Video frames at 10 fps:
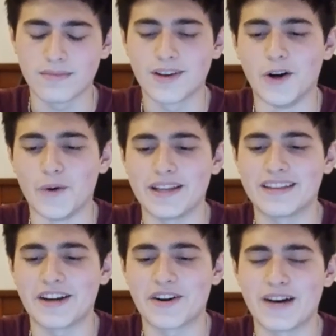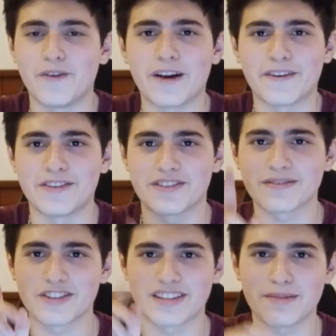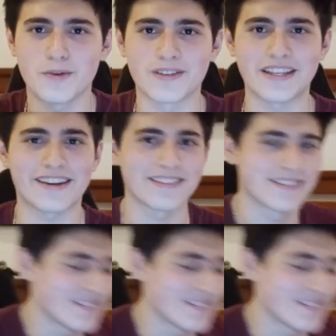Oh wait, I don't have Wi-Fi, just give me 1 second.